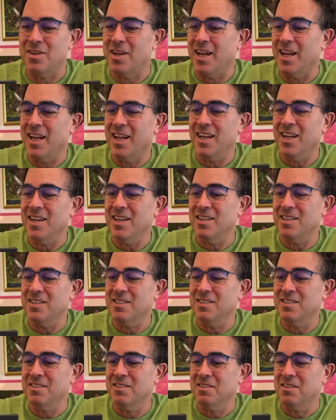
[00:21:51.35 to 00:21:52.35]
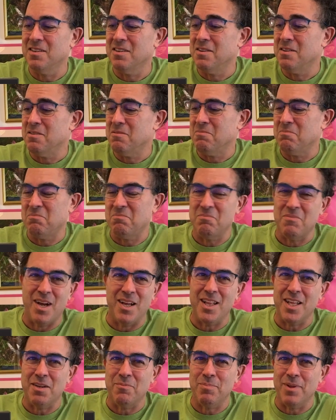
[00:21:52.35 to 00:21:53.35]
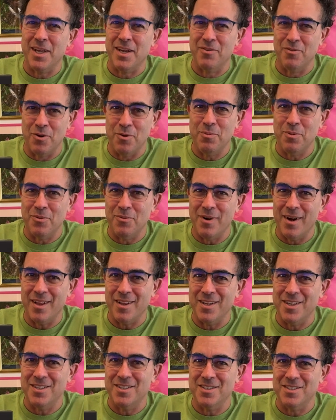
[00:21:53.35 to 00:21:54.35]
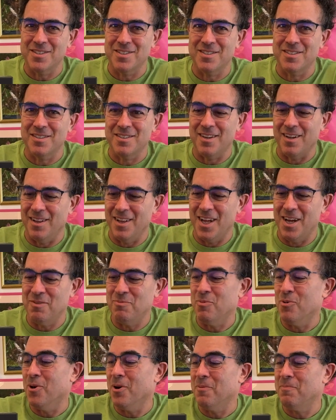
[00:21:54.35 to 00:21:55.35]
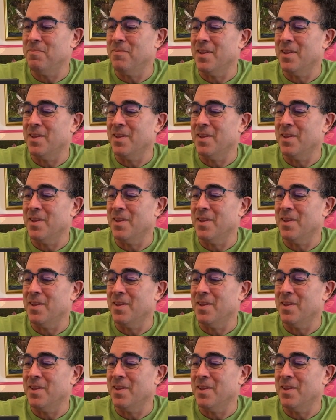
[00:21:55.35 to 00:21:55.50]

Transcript: and I like playing Robo Rally just a lot more.